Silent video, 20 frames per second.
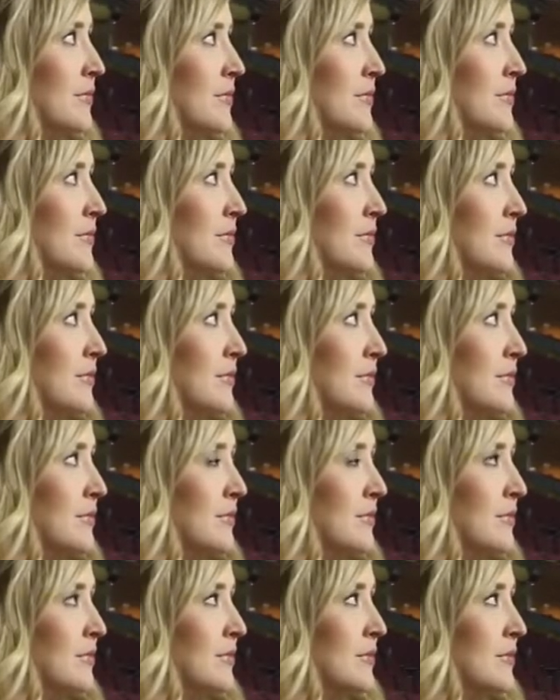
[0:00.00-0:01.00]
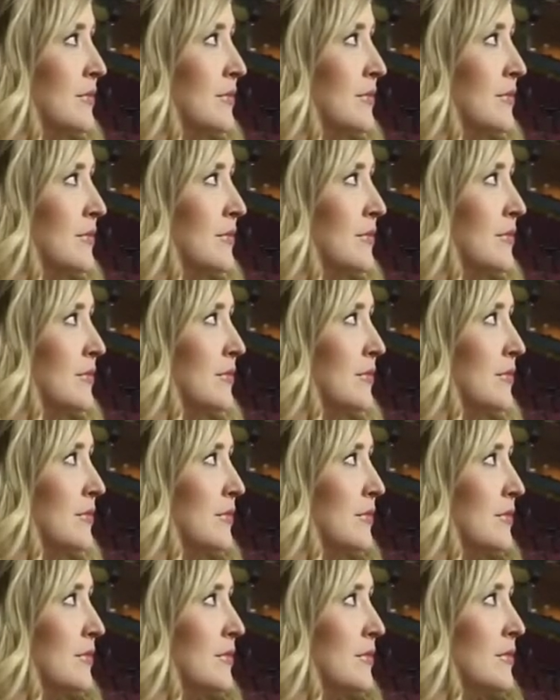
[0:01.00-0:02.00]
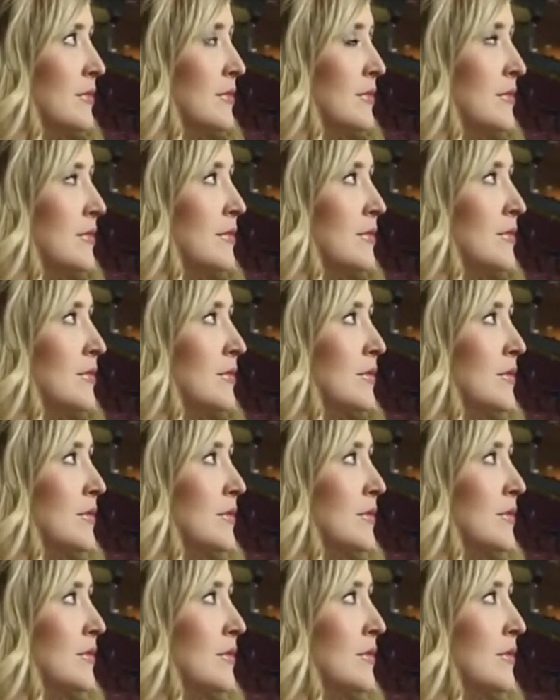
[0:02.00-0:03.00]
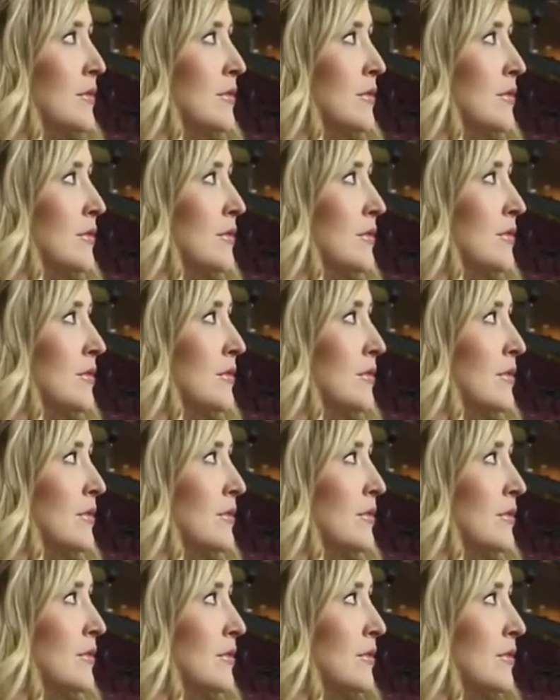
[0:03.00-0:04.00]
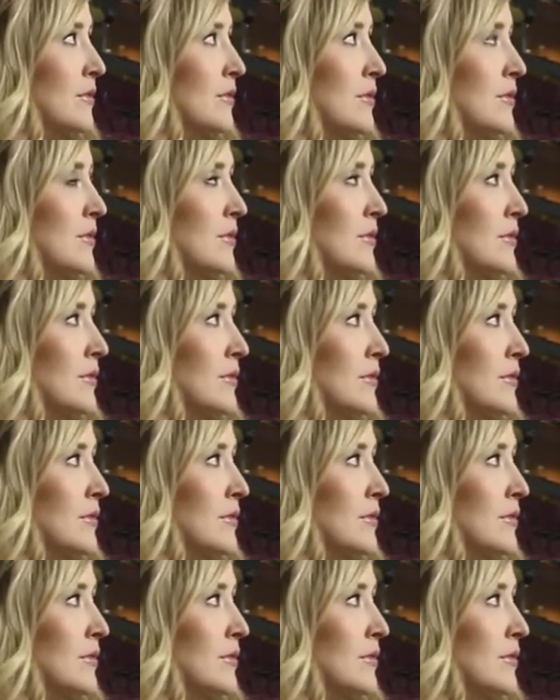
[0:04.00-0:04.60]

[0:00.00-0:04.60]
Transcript: (not speaking)